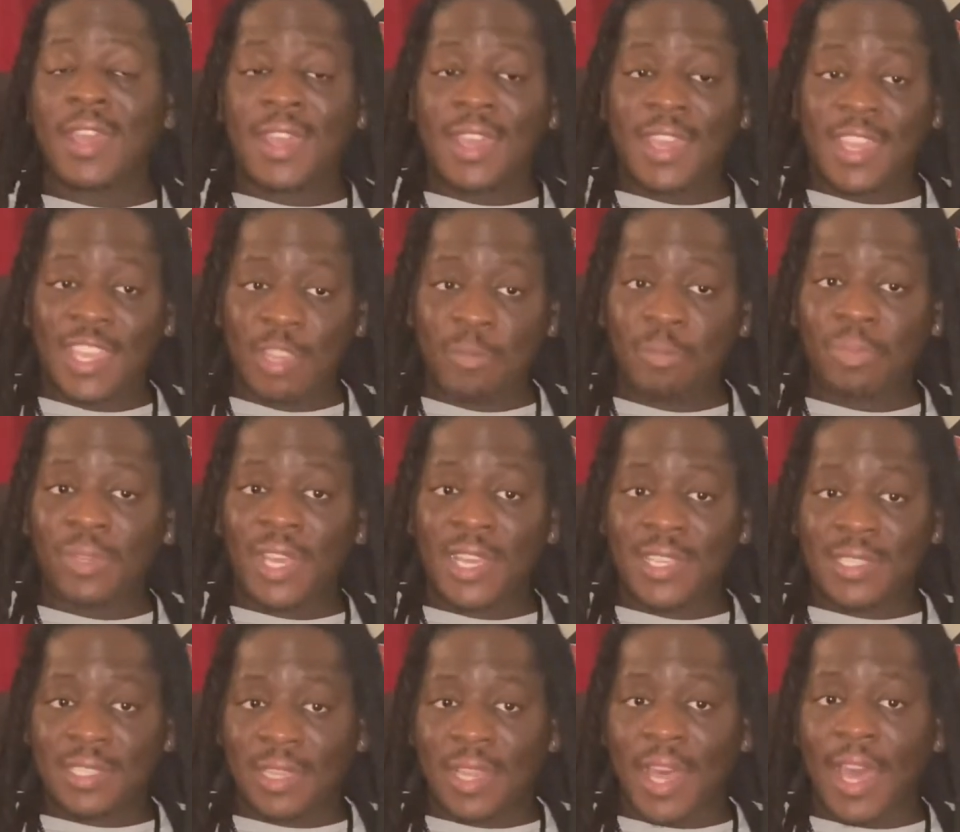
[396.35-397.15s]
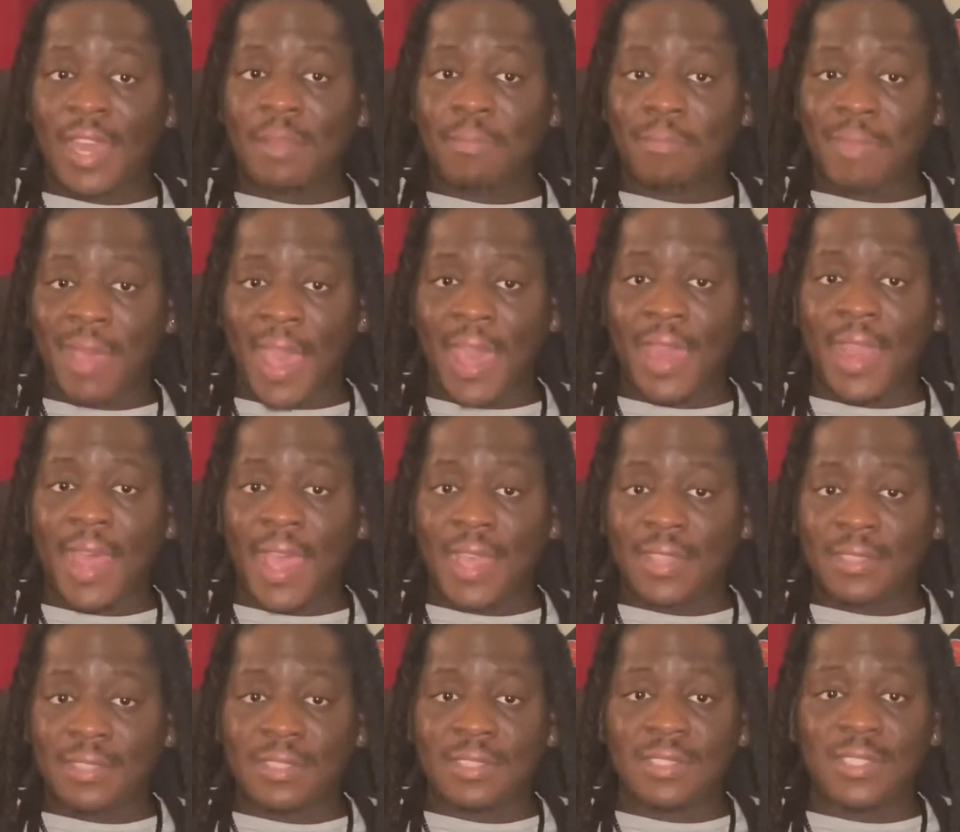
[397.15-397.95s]
He plays a lot of
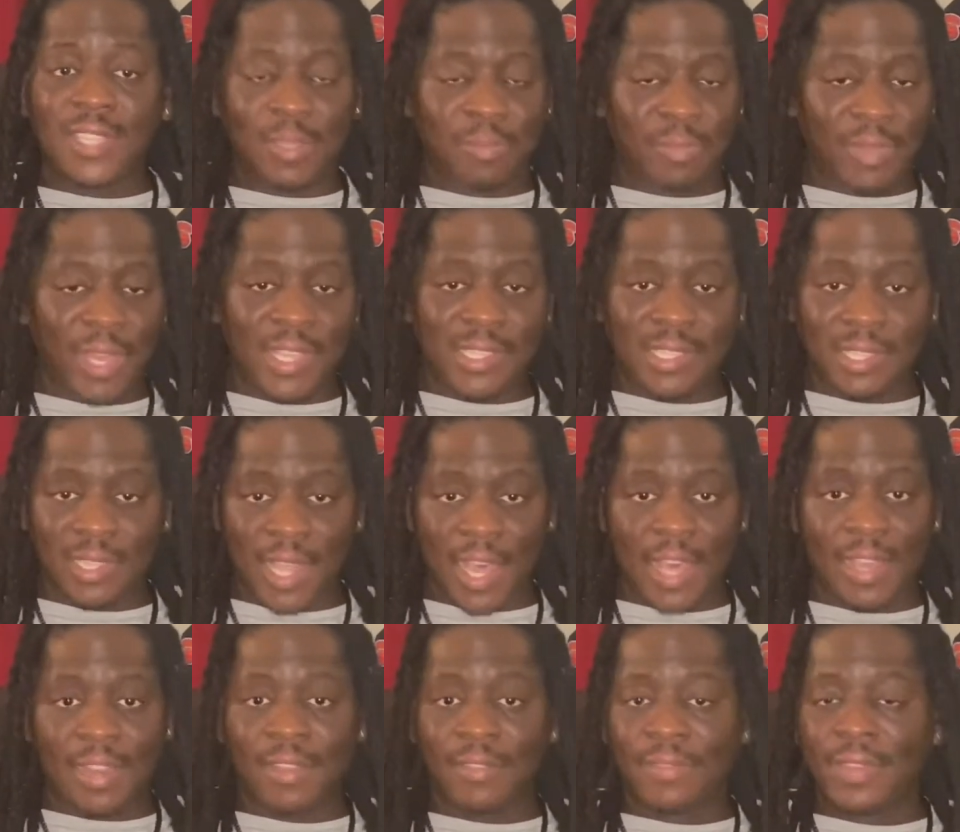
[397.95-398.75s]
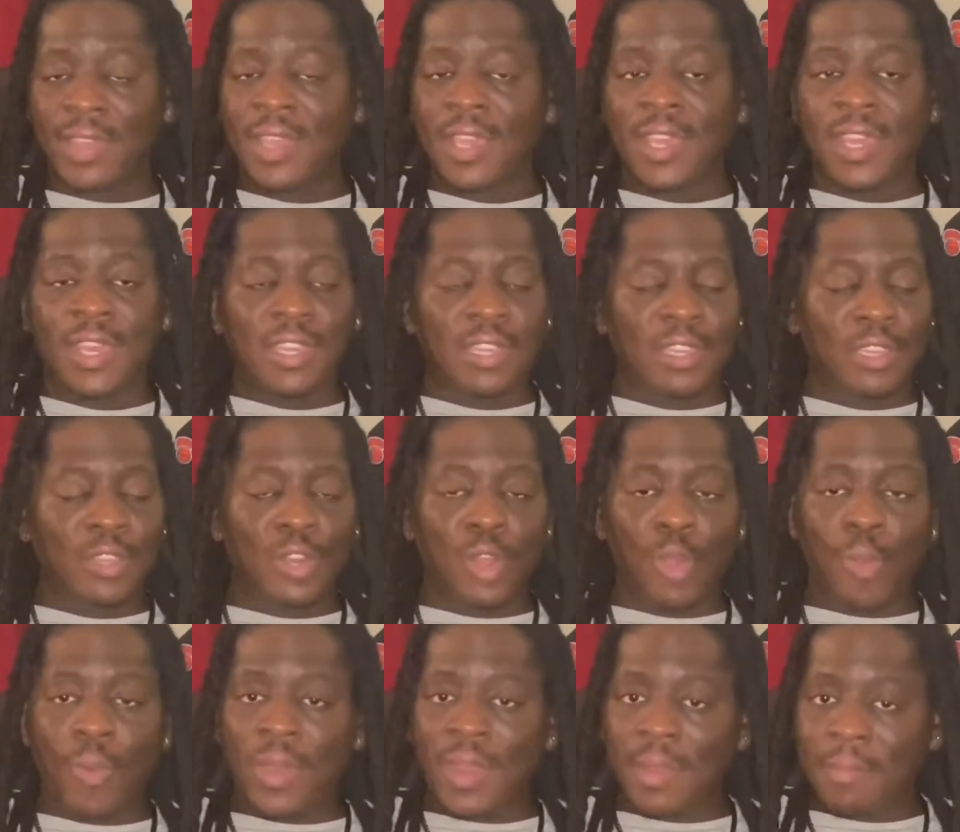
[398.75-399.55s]
badasses. He plays a lot of, you
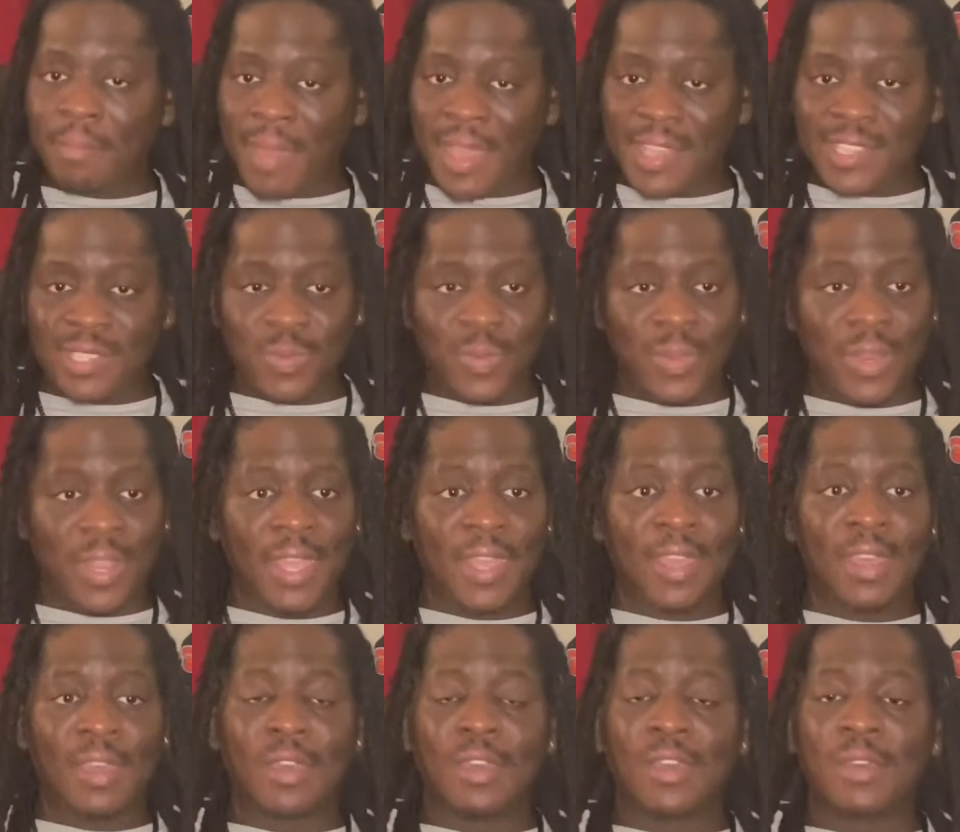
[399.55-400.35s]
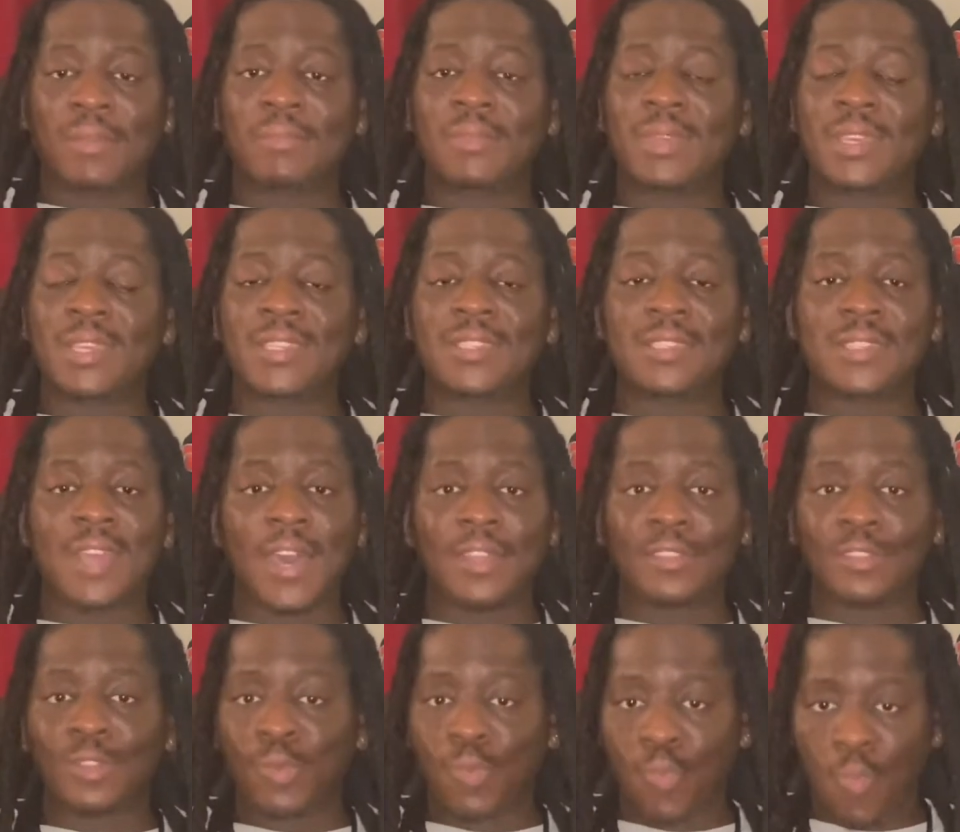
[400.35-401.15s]
don't want to mess with him. He's not
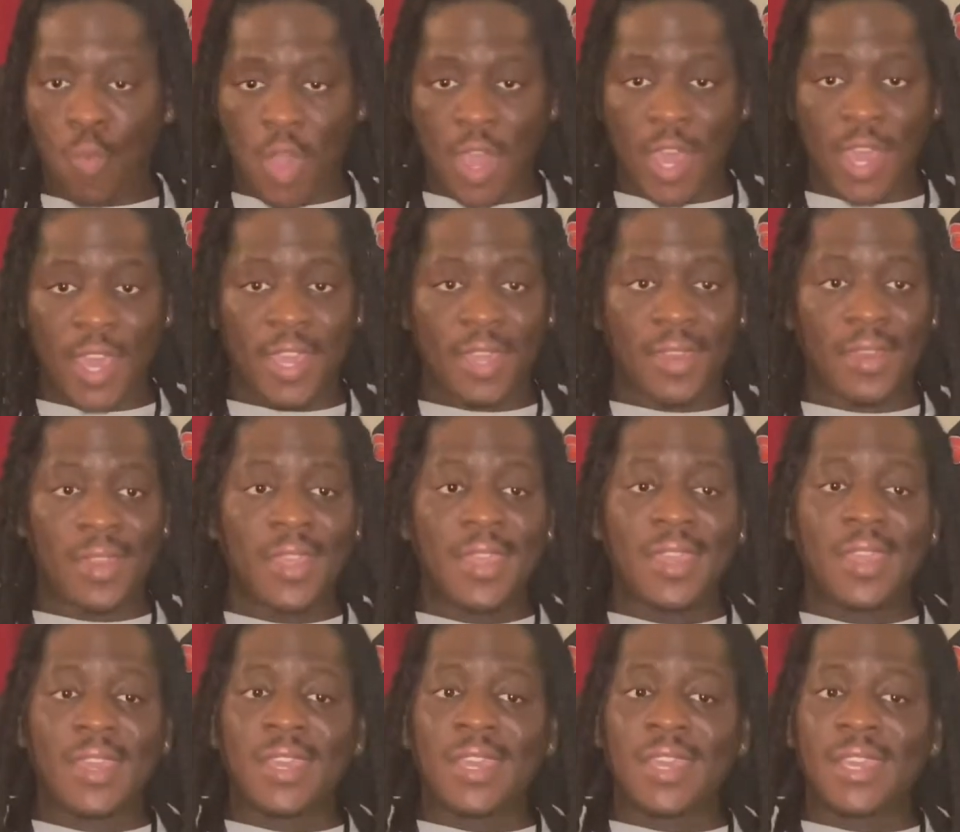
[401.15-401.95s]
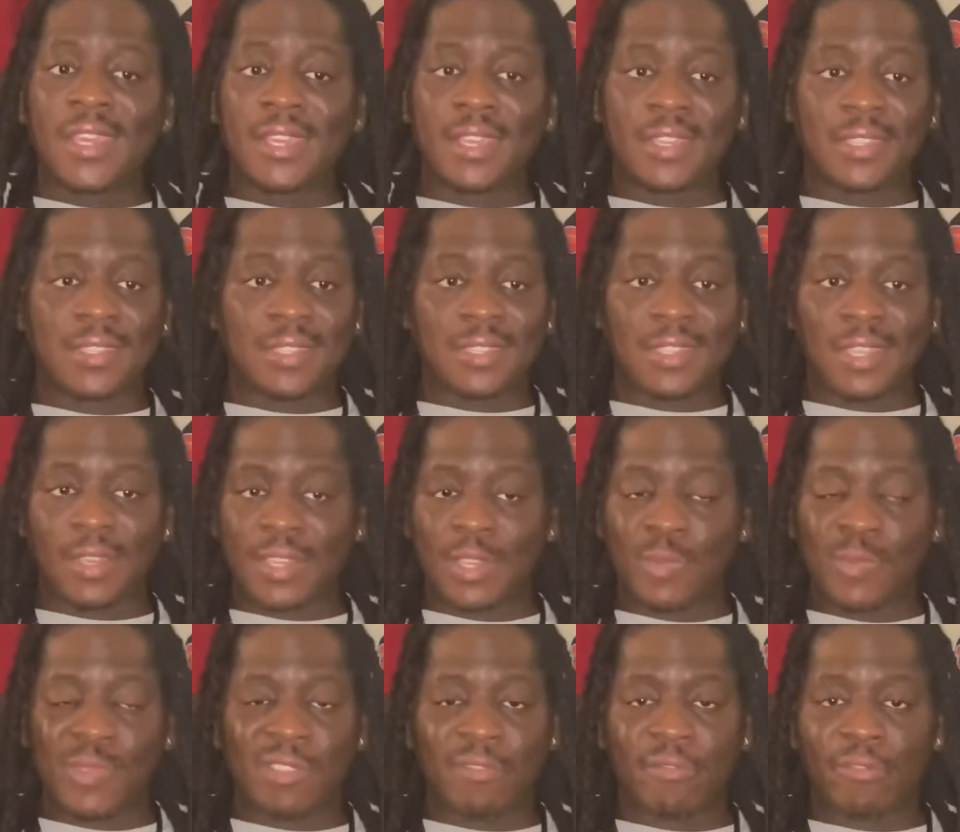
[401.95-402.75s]
the one. He
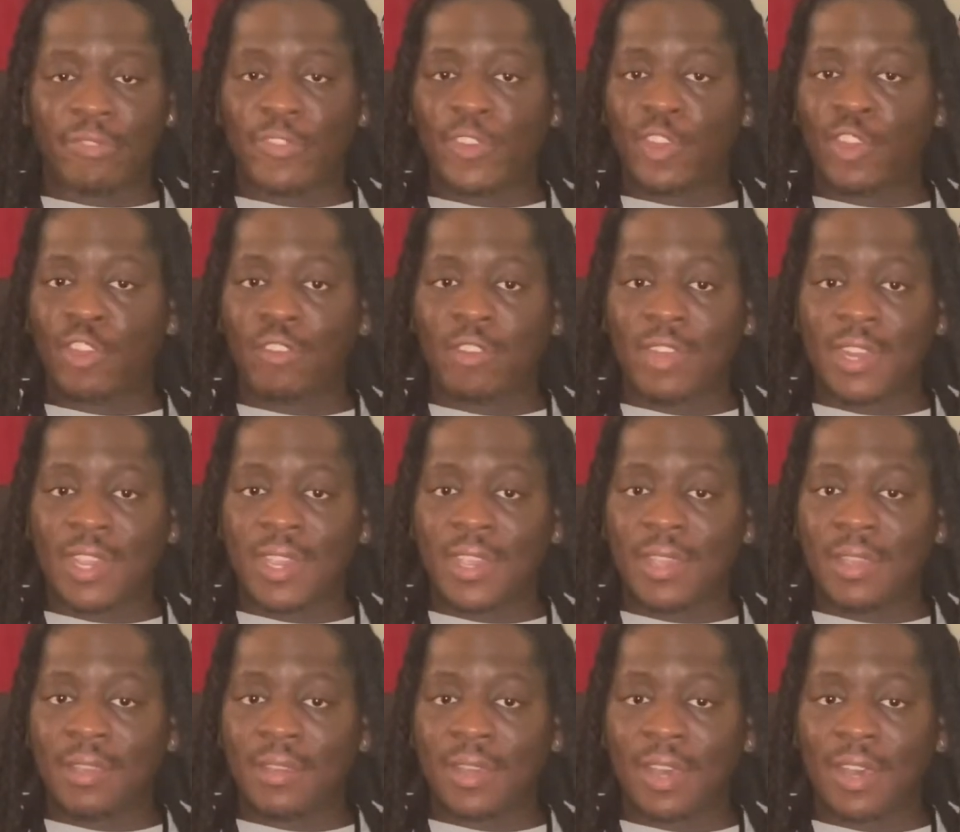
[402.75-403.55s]
was in Fury.